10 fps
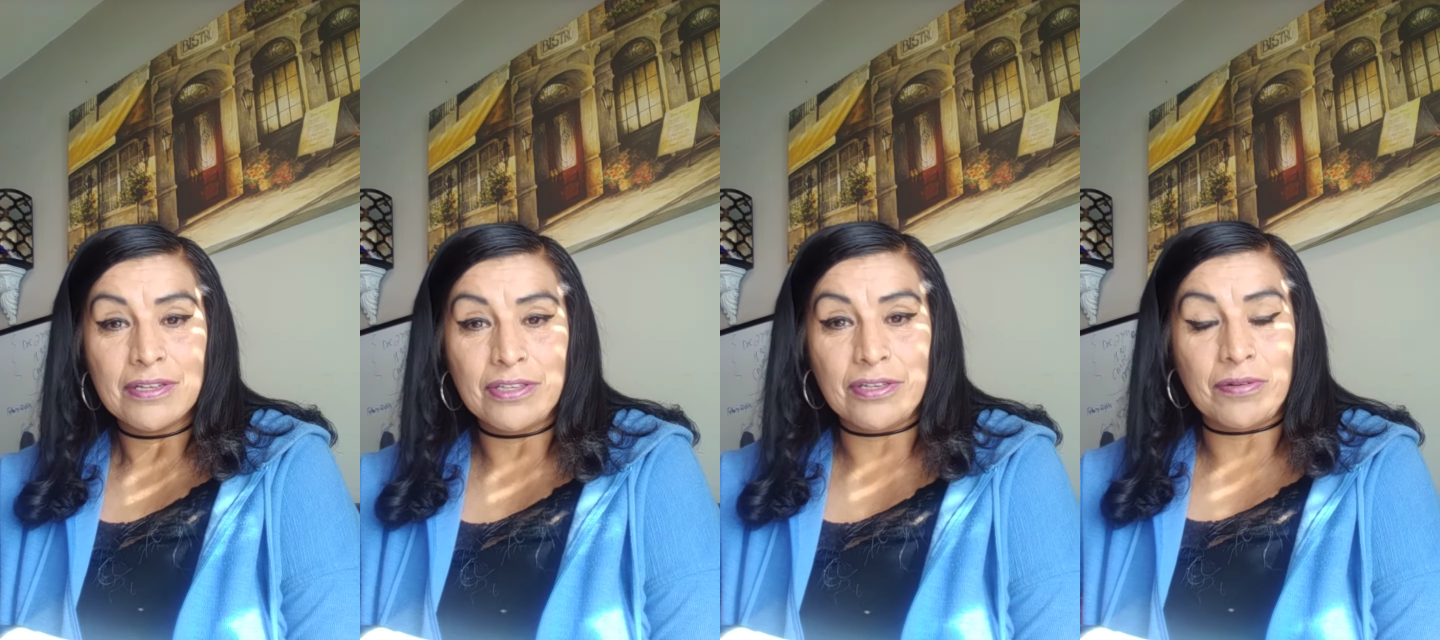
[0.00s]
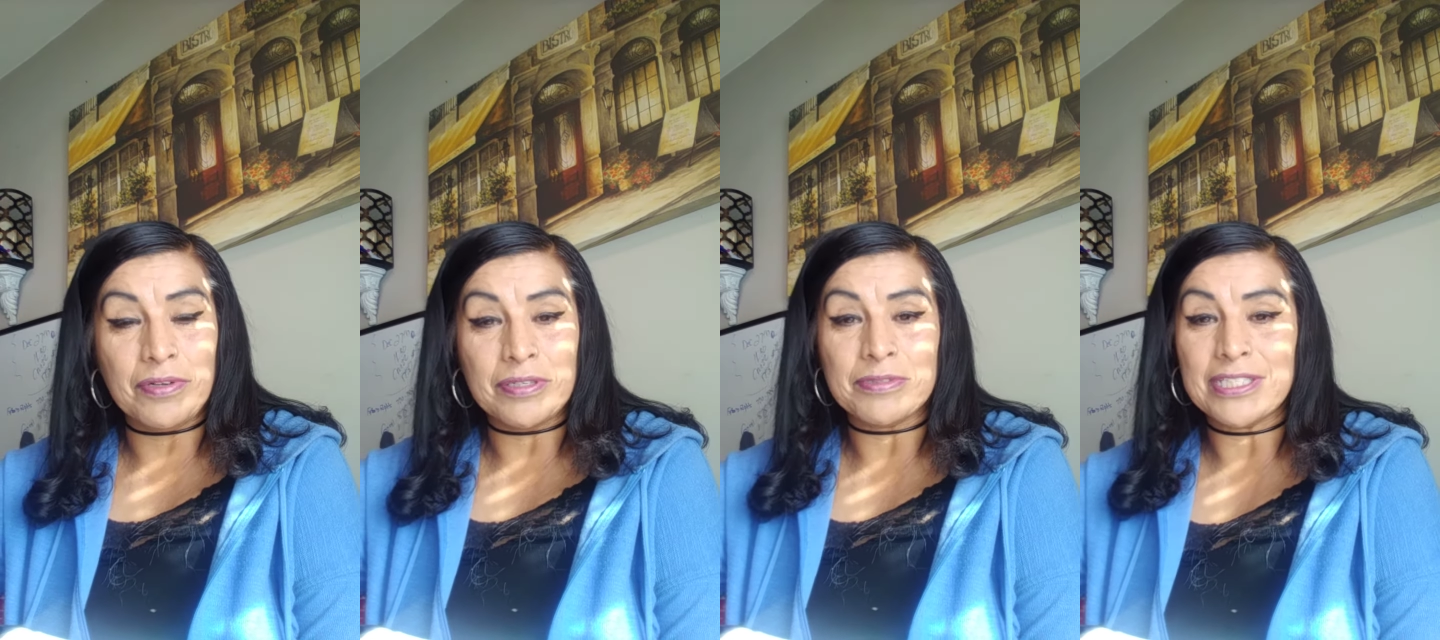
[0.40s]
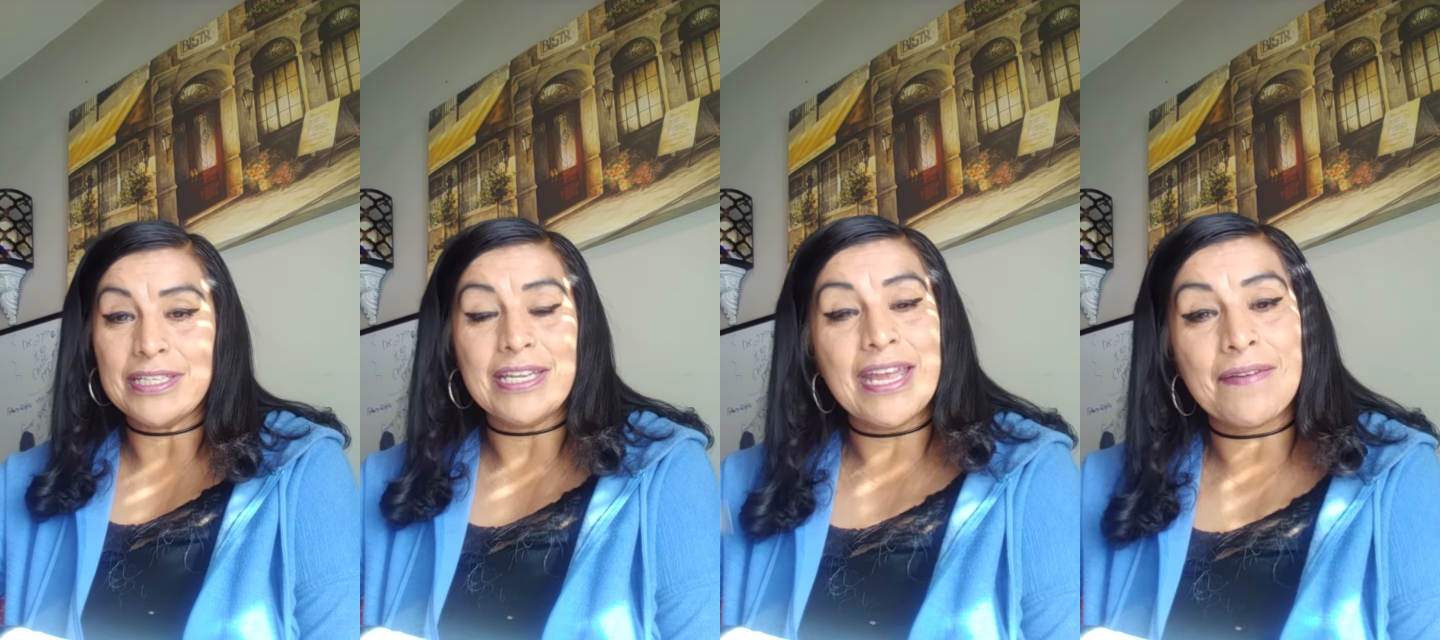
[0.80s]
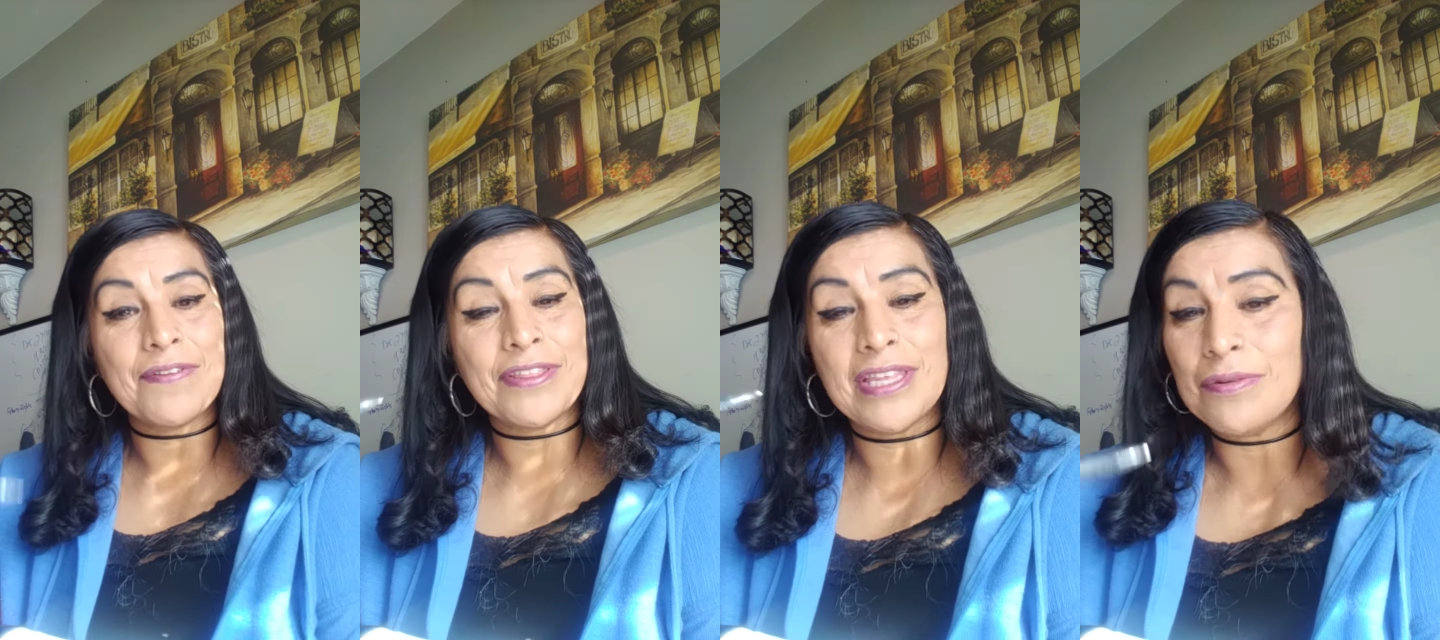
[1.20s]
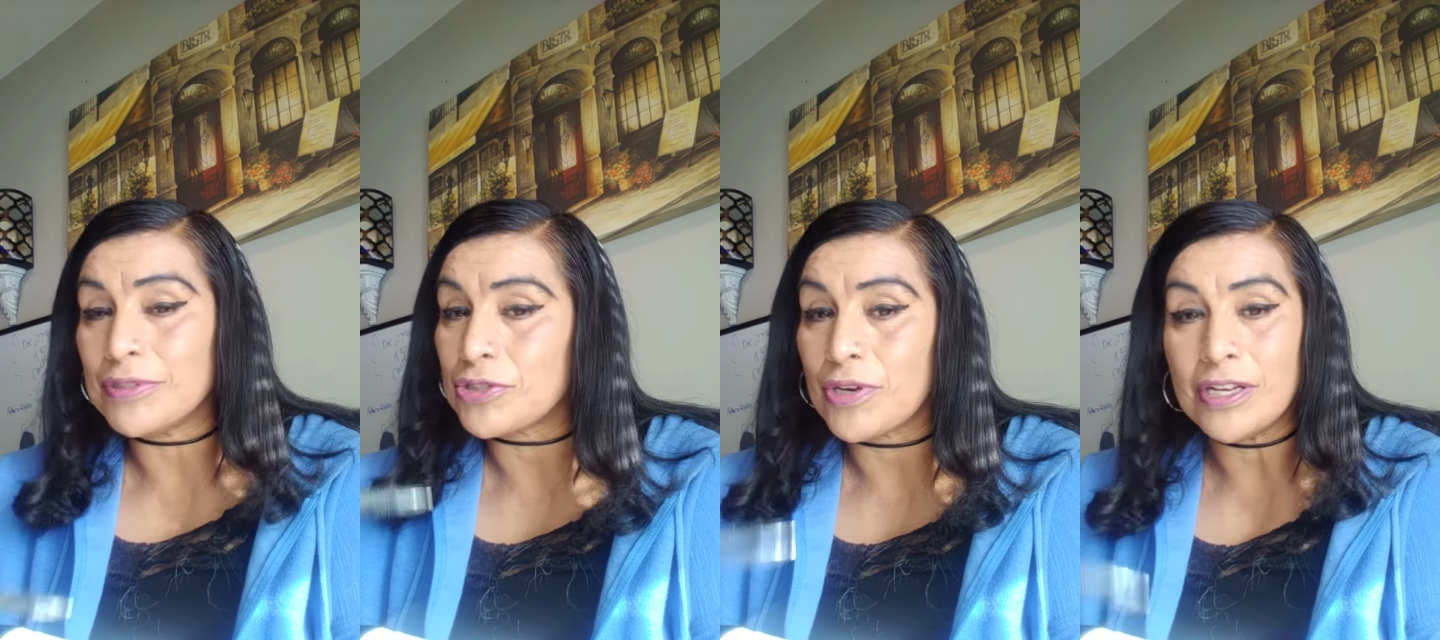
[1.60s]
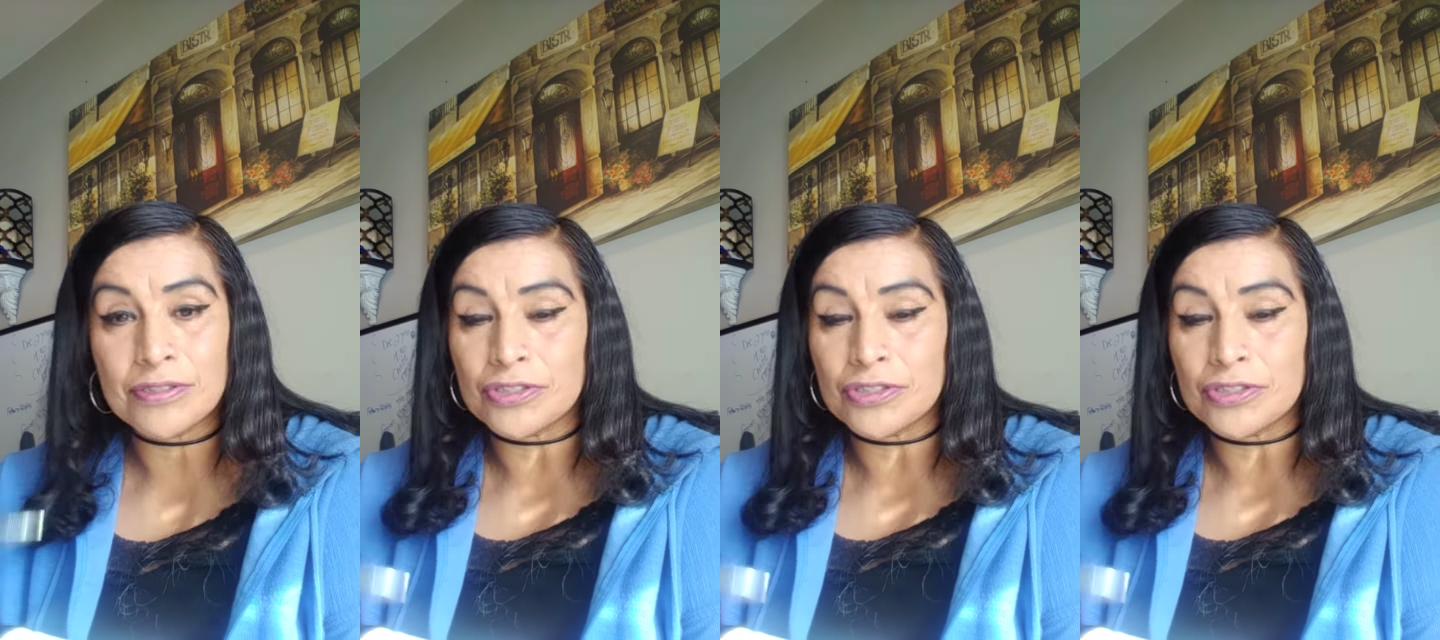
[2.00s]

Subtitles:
You know what I'm saying? Everything was trials